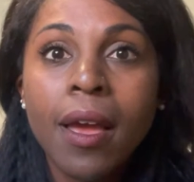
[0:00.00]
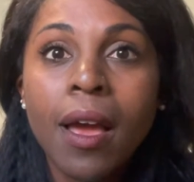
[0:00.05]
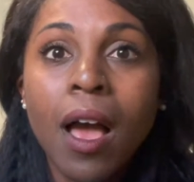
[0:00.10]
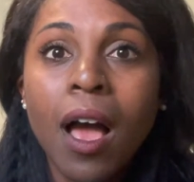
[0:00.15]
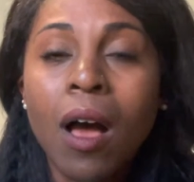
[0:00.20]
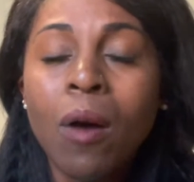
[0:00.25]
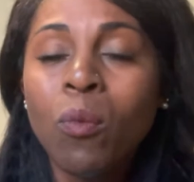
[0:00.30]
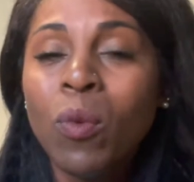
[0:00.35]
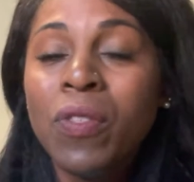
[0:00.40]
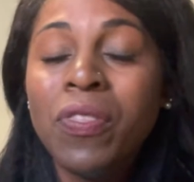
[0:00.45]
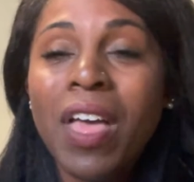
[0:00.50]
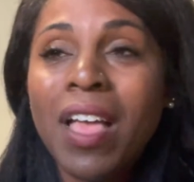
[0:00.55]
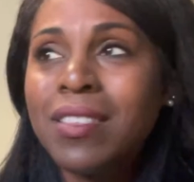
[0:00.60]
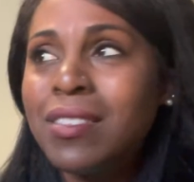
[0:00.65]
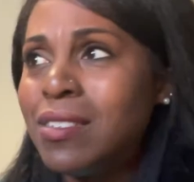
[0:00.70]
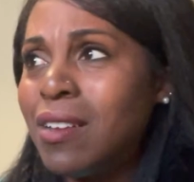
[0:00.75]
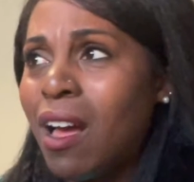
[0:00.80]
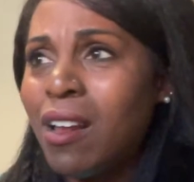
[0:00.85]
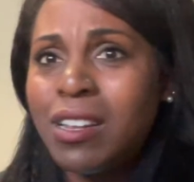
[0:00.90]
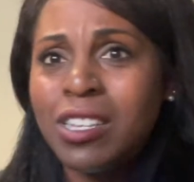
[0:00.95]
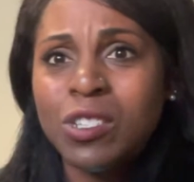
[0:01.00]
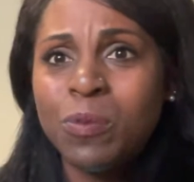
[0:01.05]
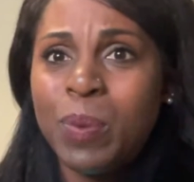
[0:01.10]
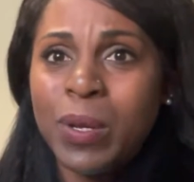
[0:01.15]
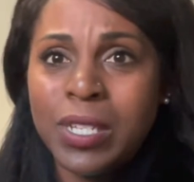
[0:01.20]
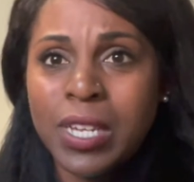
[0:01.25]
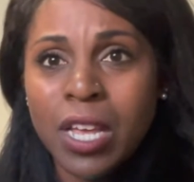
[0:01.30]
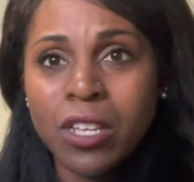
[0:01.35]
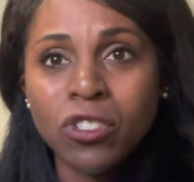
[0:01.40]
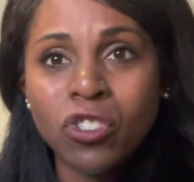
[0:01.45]
when that's not his
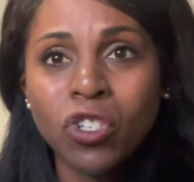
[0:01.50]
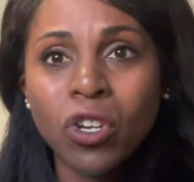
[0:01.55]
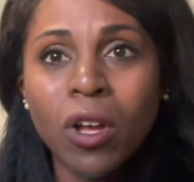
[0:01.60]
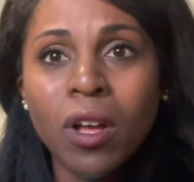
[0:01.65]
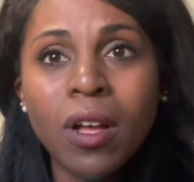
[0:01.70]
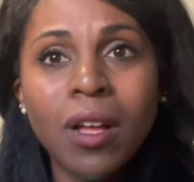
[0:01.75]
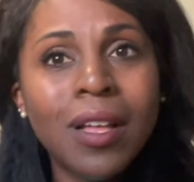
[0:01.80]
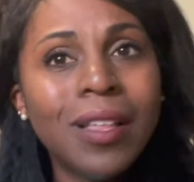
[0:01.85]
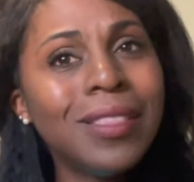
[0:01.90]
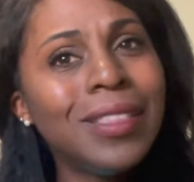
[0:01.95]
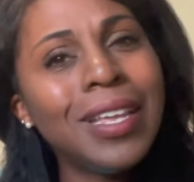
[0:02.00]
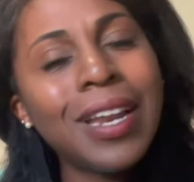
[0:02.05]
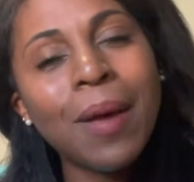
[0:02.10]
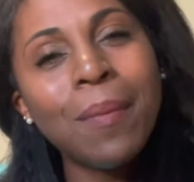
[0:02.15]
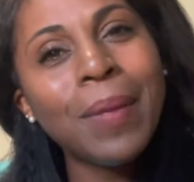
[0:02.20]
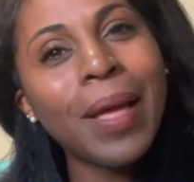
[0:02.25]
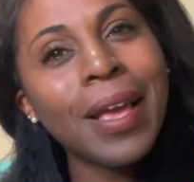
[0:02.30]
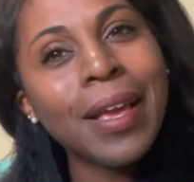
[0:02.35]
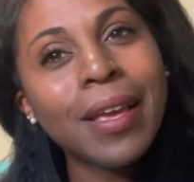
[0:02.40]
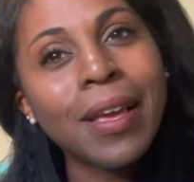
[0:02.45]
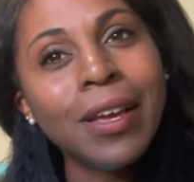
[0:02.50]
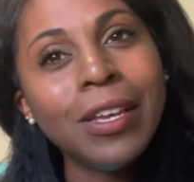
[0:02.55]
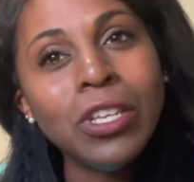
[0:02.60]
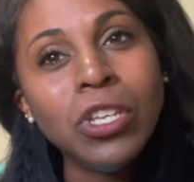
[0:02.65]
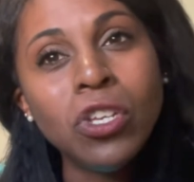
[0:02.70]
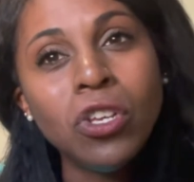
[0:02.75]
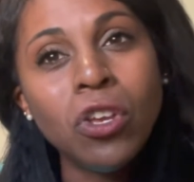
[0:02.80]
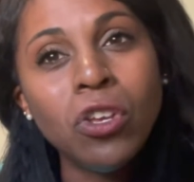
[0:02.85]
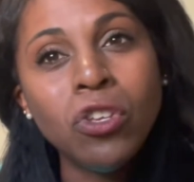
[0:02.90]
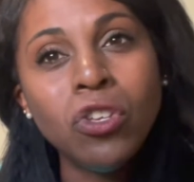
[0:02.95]
potential, then I'm like,
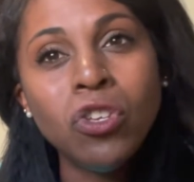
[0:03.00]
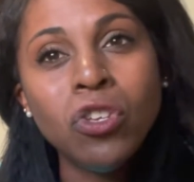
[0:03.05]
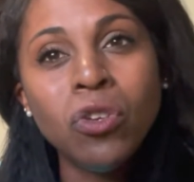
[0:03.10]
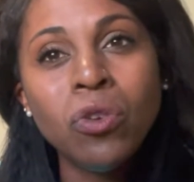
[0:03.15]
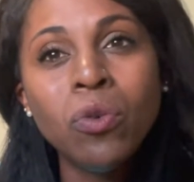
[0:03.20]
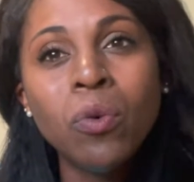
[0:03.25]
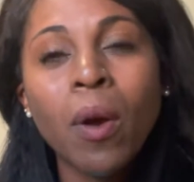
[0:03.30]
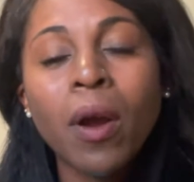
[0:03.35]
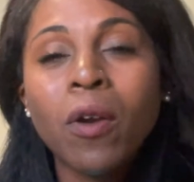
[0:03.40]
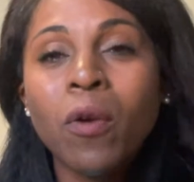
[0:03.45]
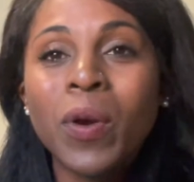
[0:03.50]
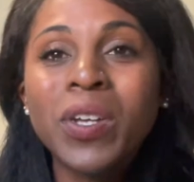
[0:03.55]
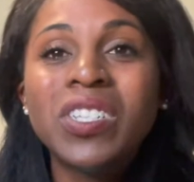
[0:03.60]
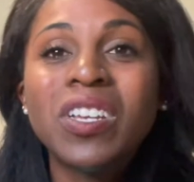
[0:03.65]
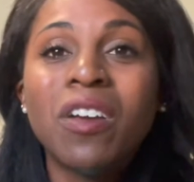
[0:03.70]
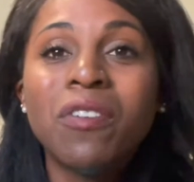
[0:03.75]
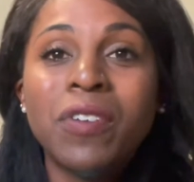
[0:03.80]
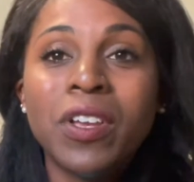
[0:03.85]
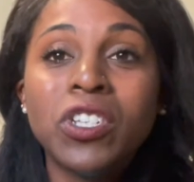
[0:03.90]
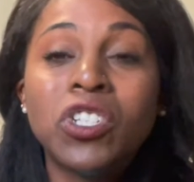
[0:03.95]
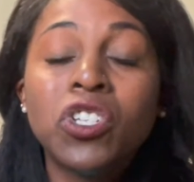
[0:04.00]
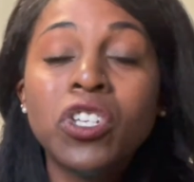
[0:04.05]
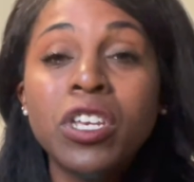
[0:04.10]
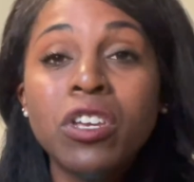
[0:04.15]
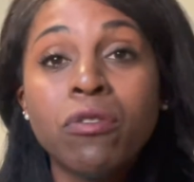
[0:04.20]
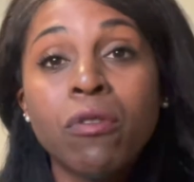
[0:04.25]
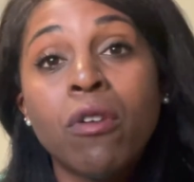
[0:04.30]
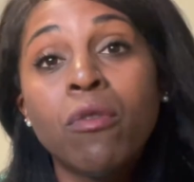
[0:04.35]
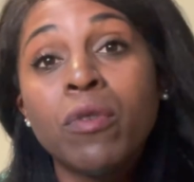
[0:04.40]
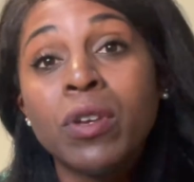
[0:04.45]
you are going to eventually
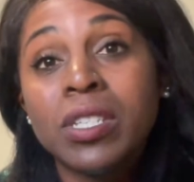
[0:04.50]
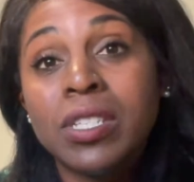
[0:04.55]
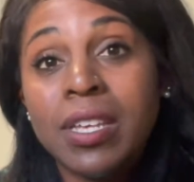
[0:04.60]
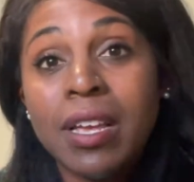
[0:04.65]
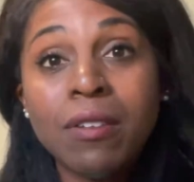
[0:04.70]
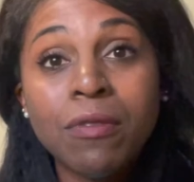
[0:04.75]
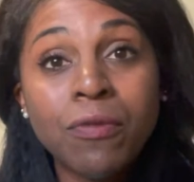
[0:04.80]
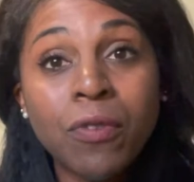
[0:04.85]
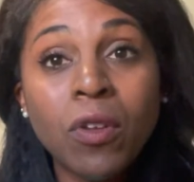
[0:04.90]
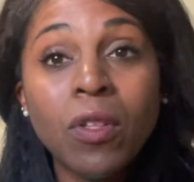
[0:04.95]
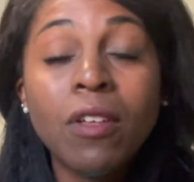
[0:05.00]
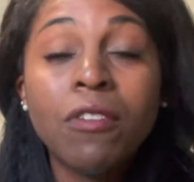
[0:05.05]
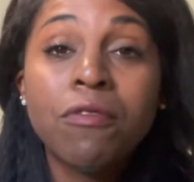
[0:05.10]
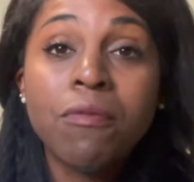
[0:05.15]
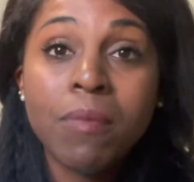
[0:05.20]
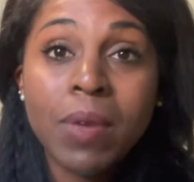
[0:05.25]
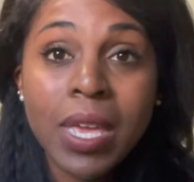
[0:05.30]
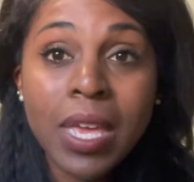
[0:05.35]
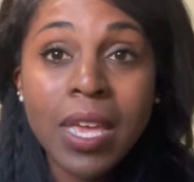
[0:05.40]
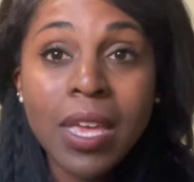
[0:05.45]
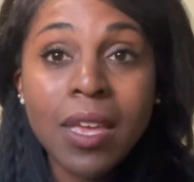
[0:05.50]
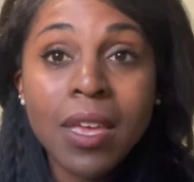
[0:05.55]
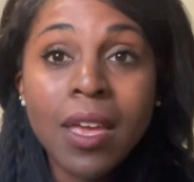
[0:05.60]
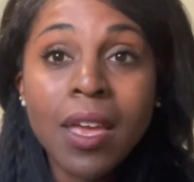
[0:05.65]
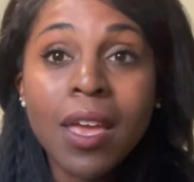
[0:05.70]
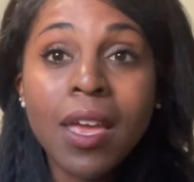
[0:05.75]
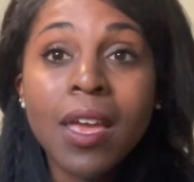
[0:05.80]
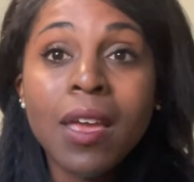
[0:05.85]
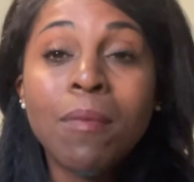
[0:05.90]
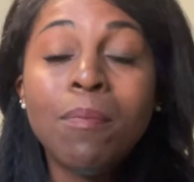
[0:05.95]
grow resentful of me
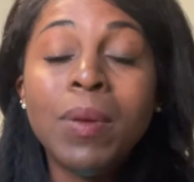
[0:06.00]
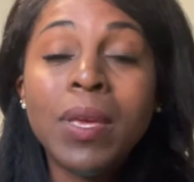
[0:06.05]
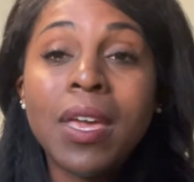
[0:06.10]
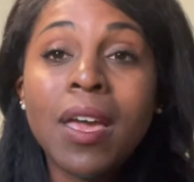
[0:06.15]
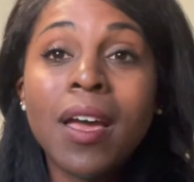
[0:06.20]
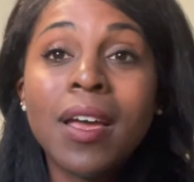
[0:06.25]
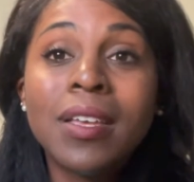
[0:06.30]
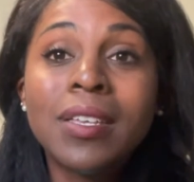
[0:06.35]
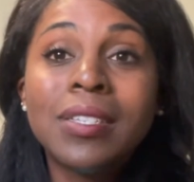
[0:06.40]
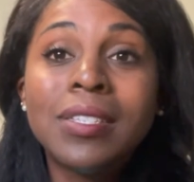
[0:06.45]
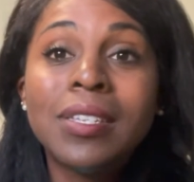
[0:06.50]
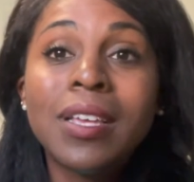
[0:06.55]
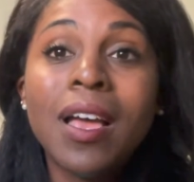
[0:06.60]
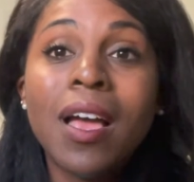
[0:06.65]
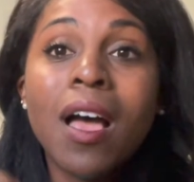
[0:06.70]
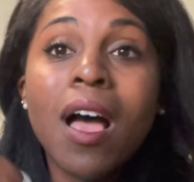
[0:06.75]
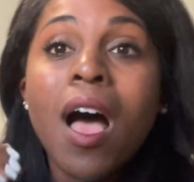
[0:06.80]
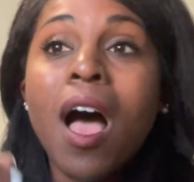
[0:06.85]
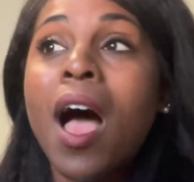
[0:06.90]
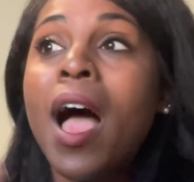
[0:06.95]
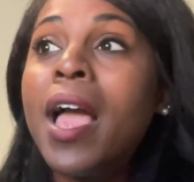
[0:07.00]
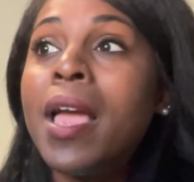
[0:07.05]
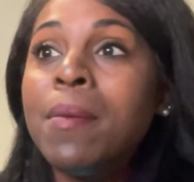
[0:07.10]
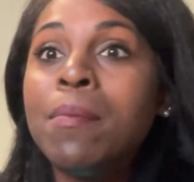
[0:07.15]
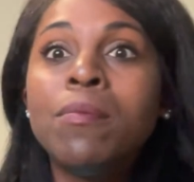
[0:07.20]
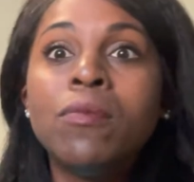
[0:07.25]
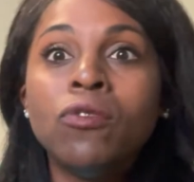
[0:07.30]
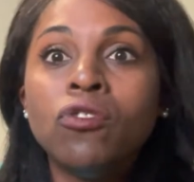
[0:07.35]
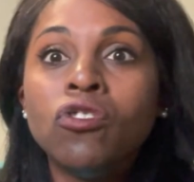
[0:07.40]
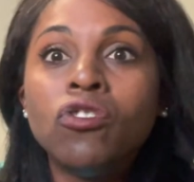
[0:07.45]
because
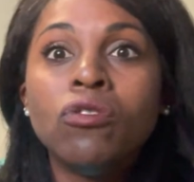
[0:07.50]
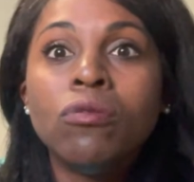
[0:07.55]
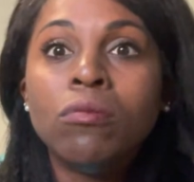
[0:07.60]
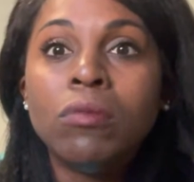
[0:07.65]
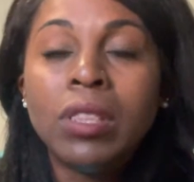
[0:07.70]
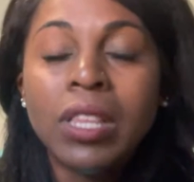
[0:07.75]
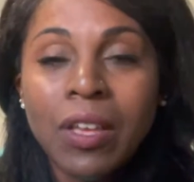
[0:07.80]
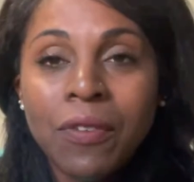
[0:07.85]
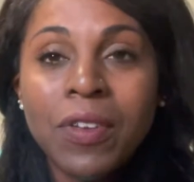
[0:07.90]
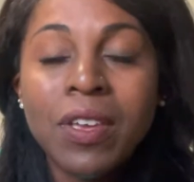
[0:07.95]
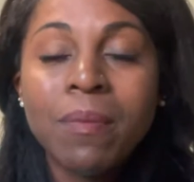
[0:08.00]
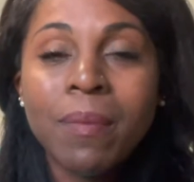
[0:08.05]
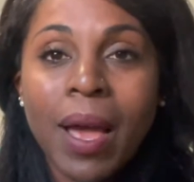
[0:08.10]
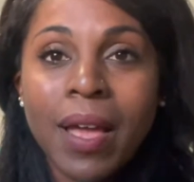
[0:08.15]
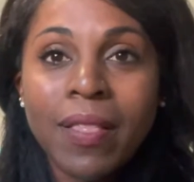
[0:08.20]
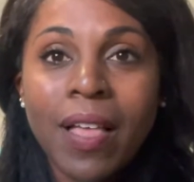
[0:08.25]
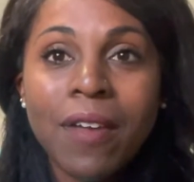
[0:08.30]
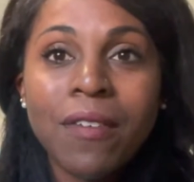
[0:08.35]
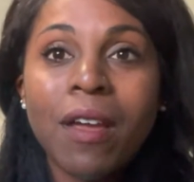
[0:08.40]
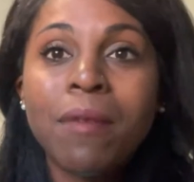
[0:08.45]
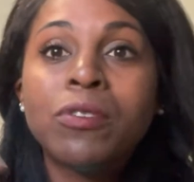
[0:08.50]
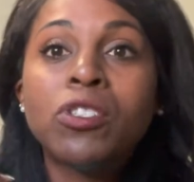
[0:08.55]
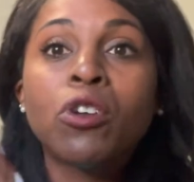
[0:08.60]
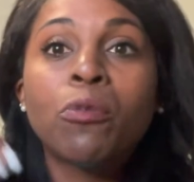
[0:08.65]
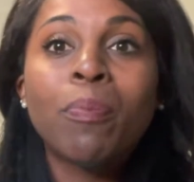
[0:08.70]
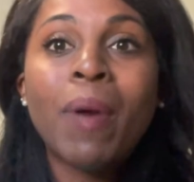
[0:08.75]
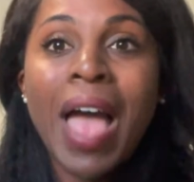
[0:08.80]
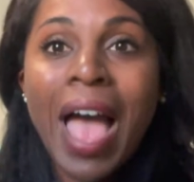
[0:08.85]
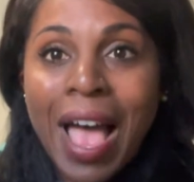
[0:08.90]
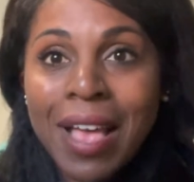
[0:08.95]
I'm living my life, I'm
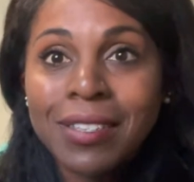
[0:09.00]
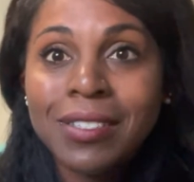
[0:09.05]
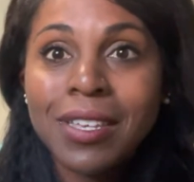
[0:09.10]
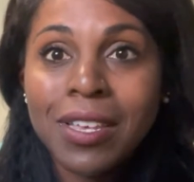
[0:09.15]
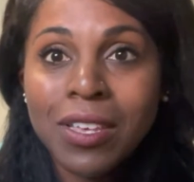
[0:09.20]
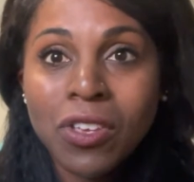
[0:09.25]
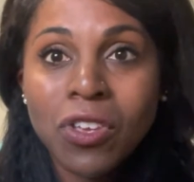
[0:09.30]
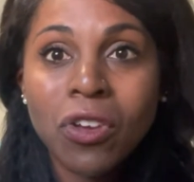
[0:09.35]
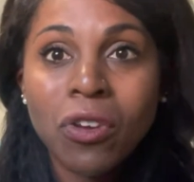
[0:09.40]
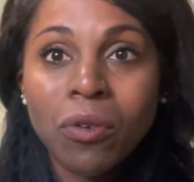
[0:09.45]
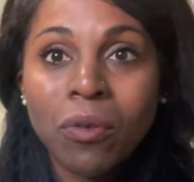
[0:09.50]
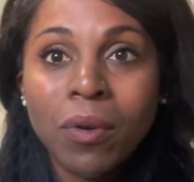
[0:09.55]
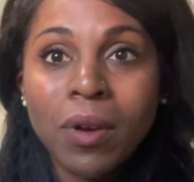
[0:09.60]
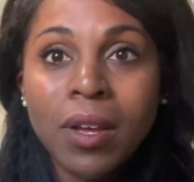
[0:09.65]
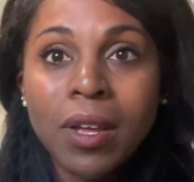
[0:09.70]
surpassing you.